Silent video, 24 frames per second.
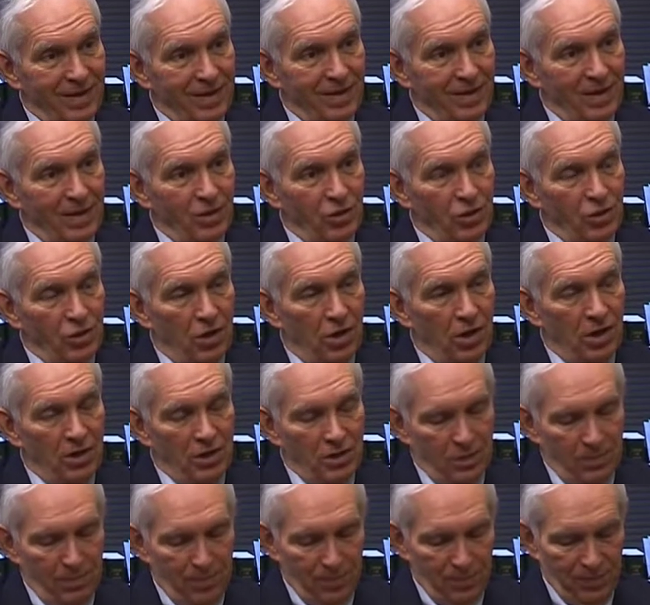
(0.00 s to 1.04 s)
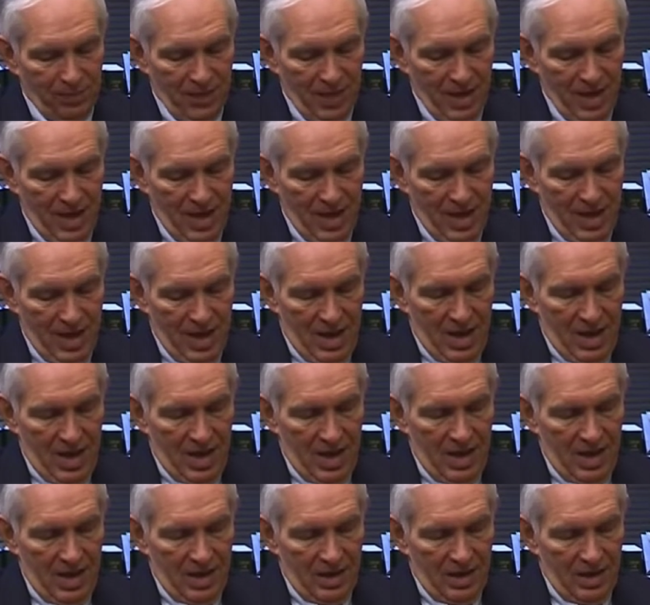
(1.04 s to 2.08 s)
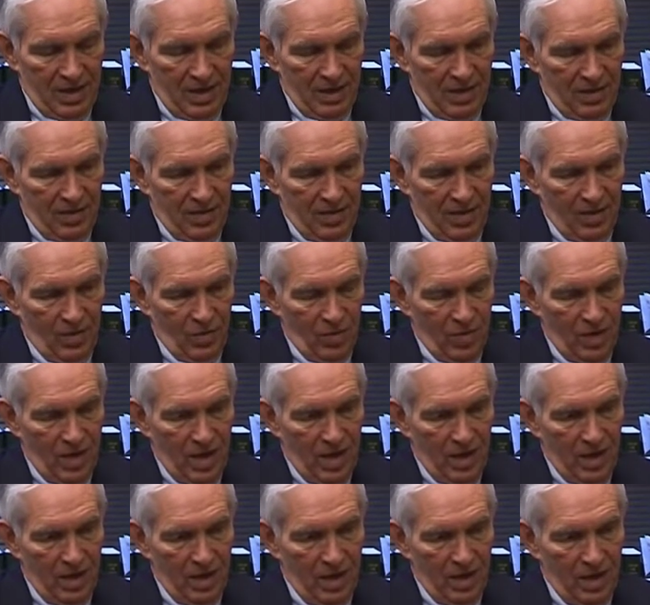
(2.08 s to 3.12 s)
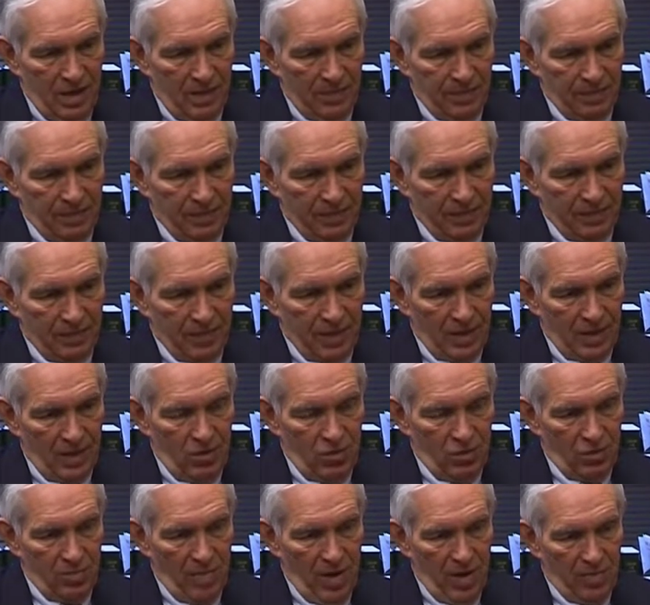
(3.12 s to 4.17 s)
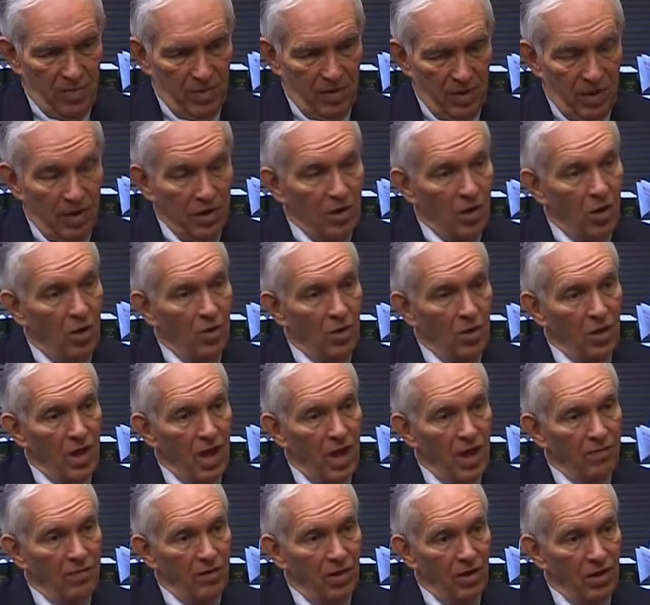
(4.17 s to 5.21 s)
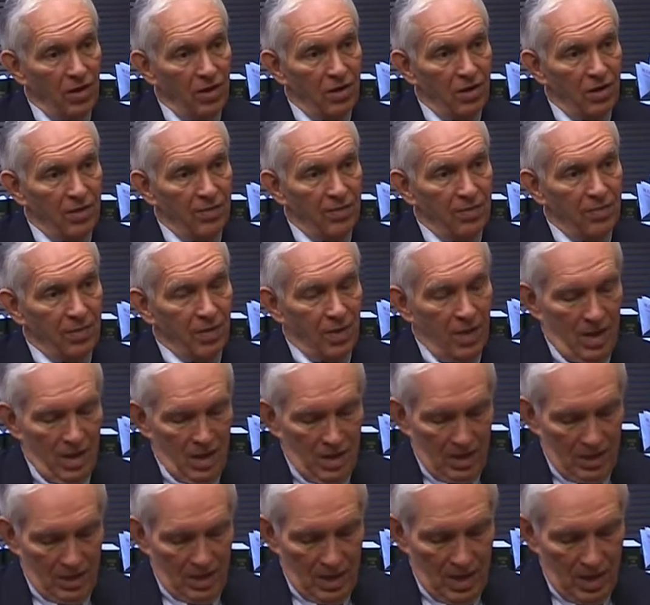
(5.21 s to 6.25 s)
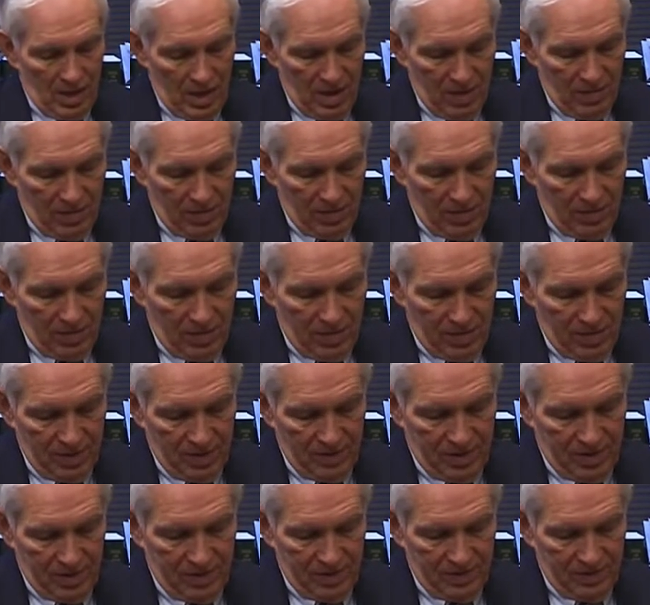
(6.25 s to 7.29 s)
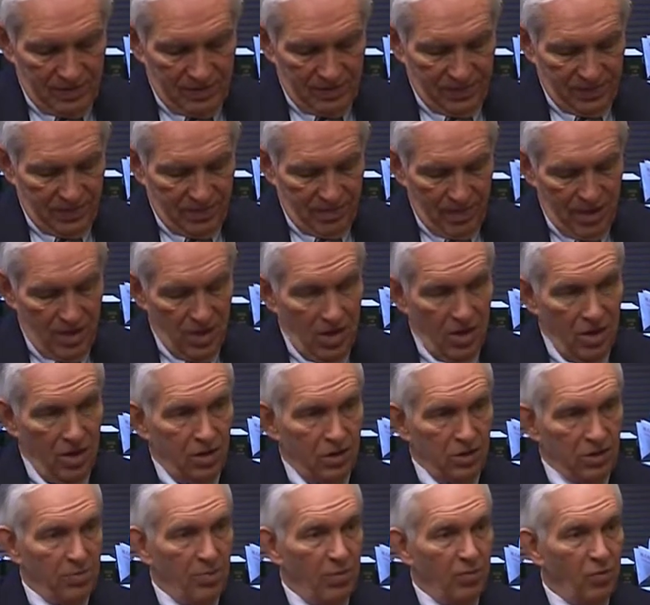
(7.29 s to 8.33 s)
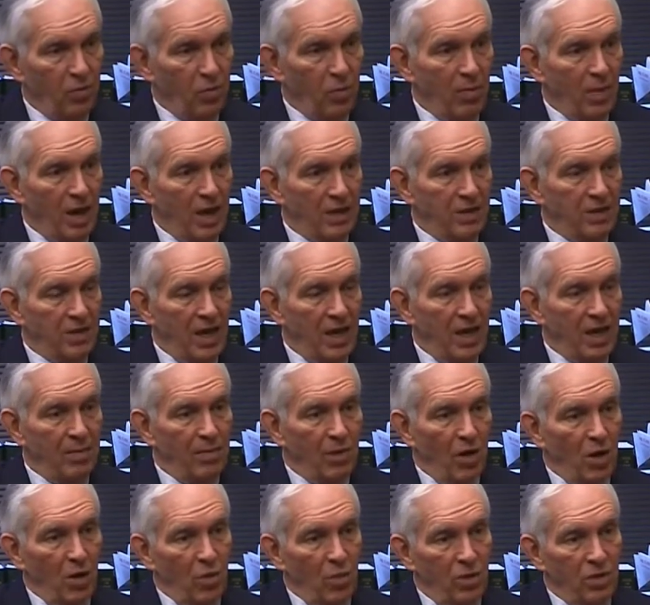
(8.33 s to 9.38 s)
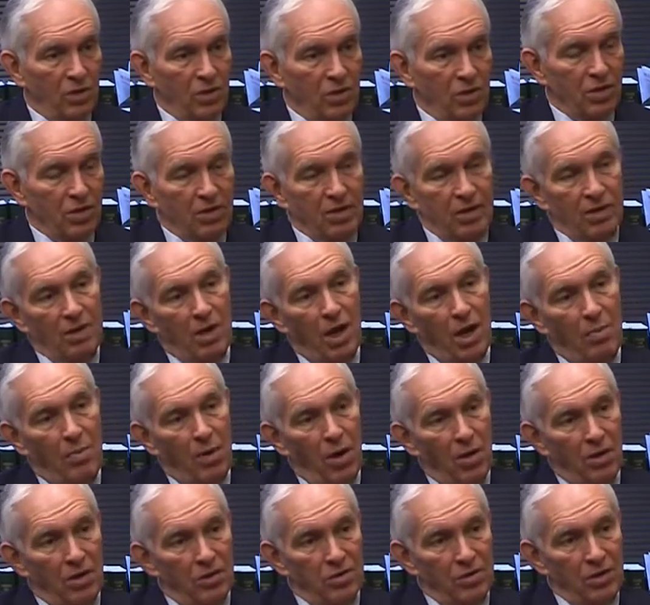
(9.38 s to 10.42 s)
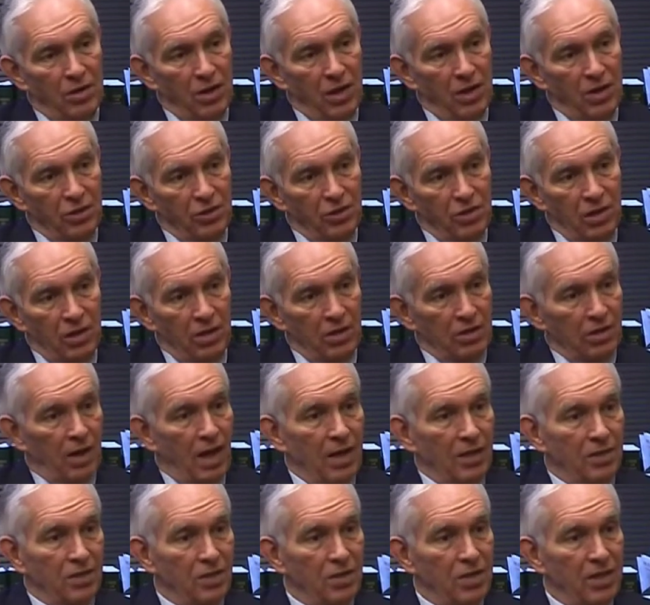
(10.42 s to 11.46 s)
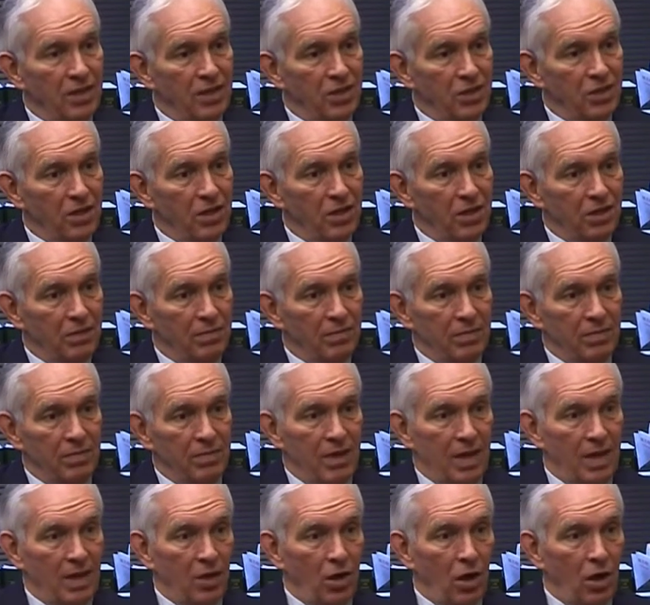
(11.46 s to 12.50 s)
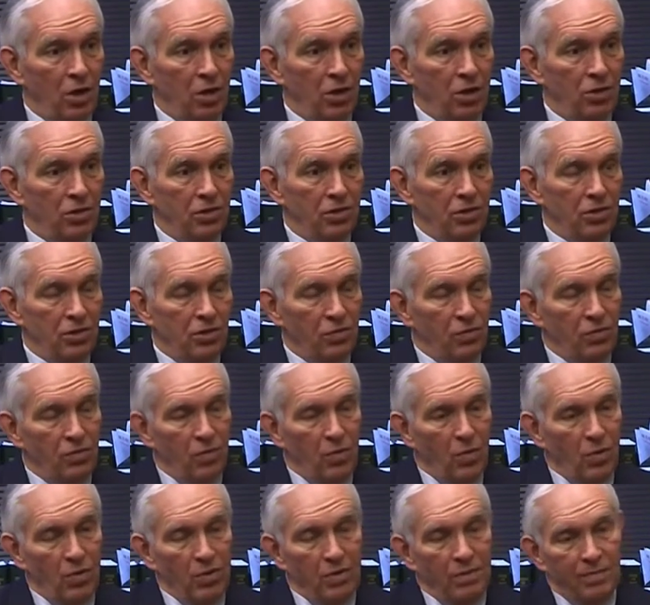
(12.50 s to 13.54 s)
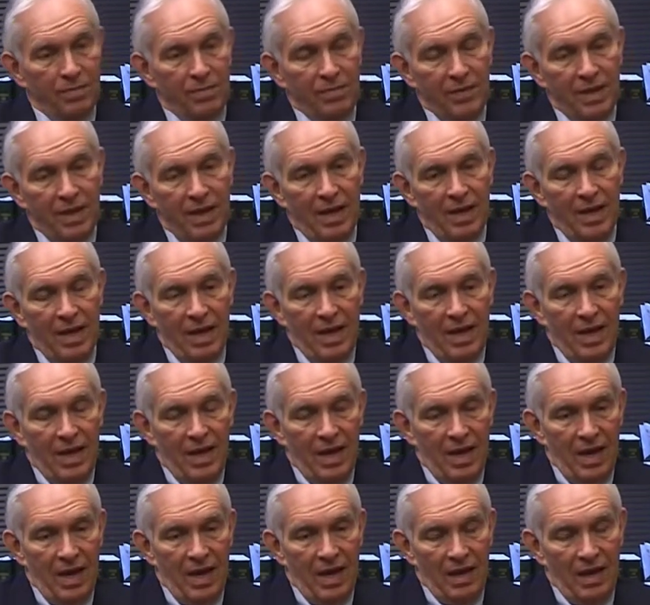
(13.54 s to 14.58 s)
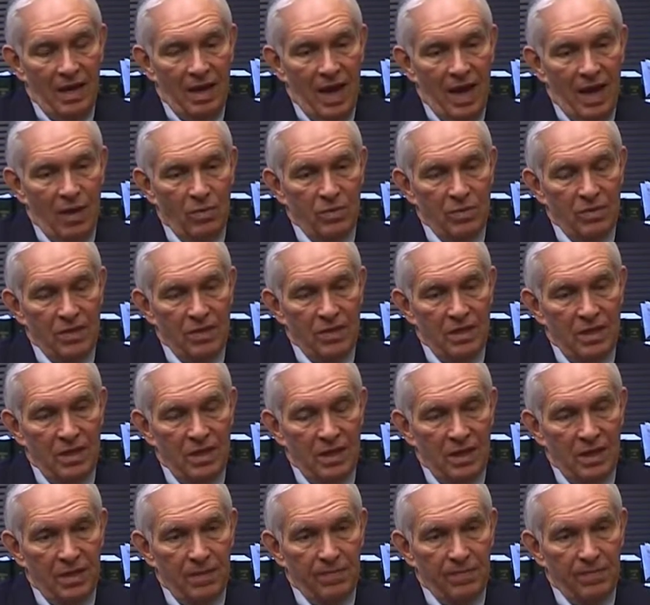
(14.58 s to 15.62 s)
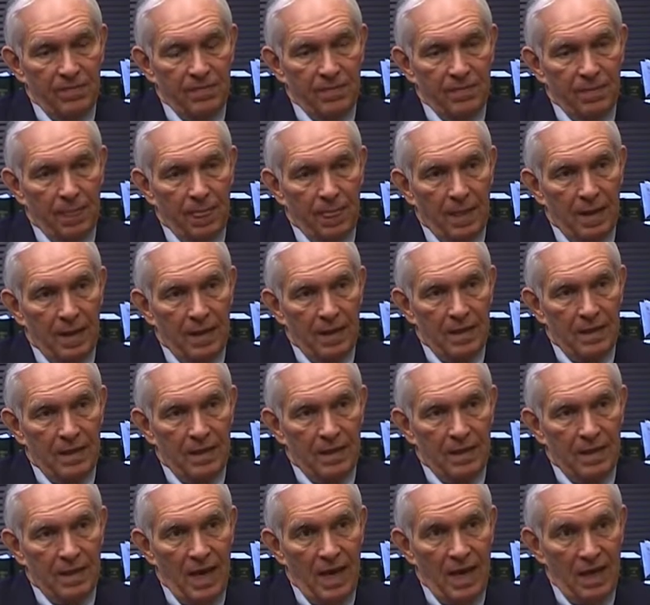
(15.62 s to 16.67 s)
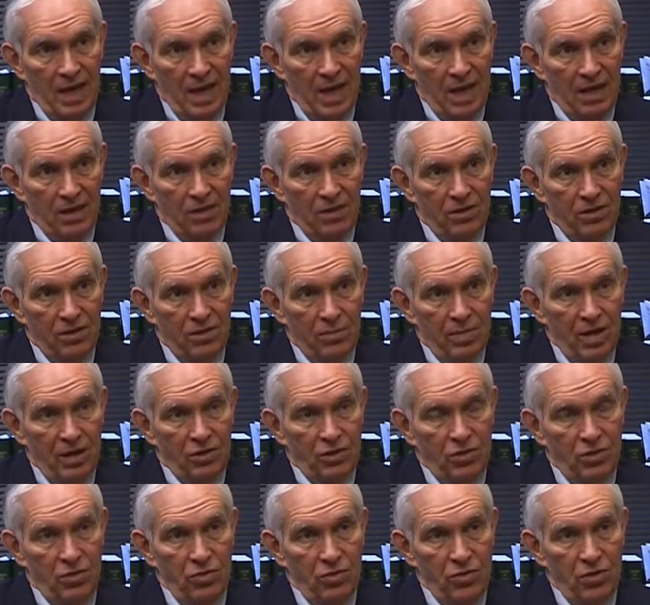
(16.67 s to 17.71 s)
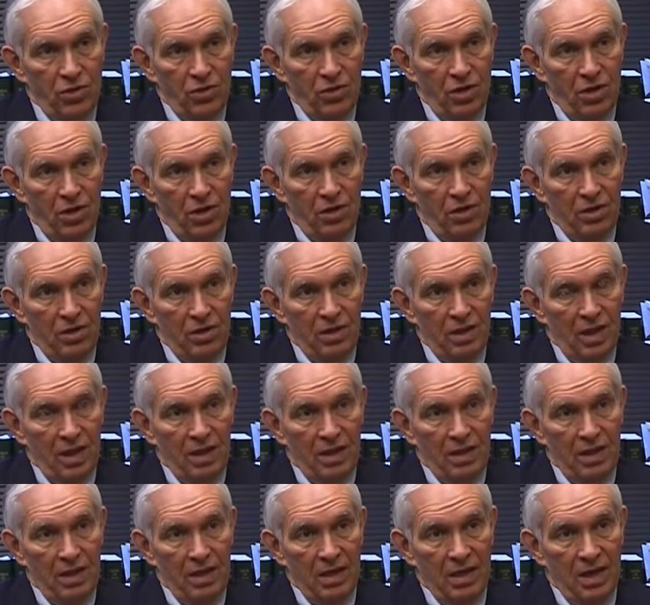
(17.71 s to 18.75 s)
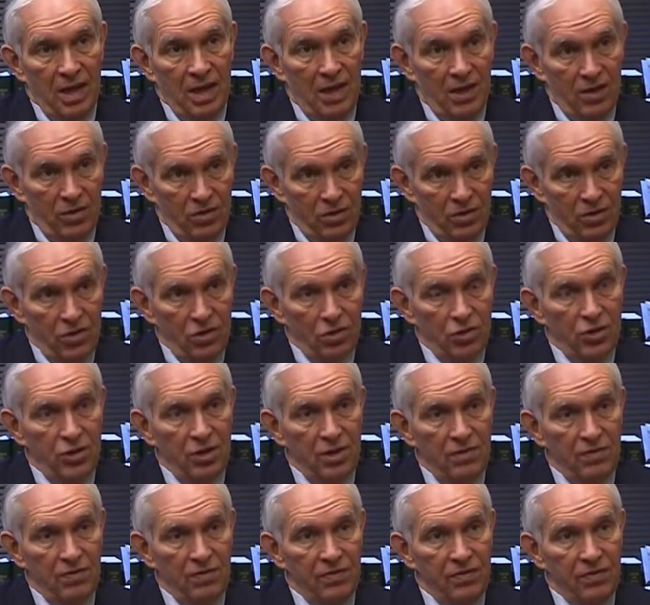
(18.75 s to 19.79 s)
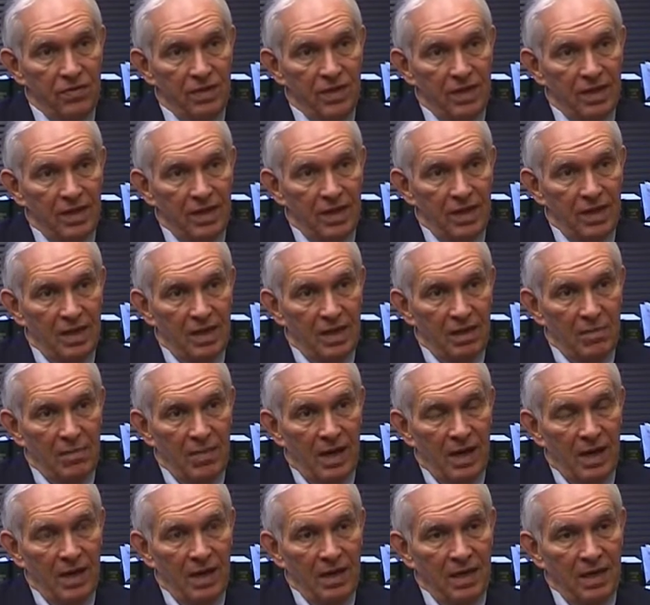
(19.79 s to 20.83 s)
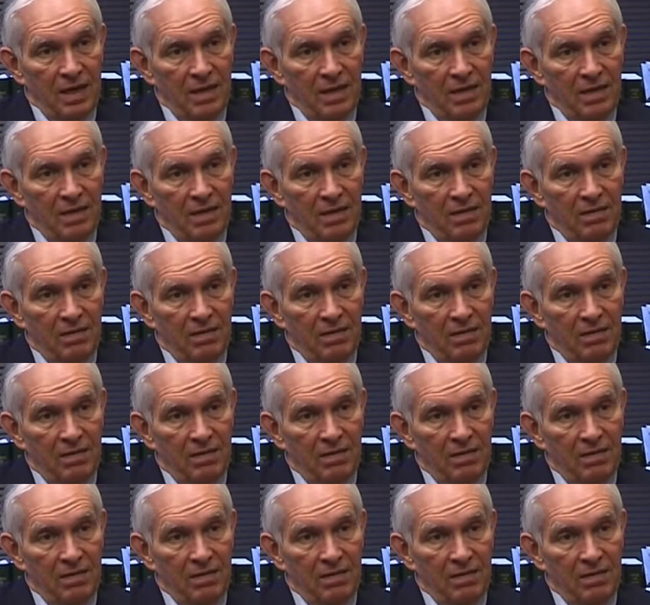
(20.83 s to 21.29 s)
about that. Journalism. And we had a newspaper there called The Cavalier that even for many years before my time always the top honors of the nation. It looked like the Tennessean, that large and so forth. And I was the, an editor my junior year and the editor-in-chief my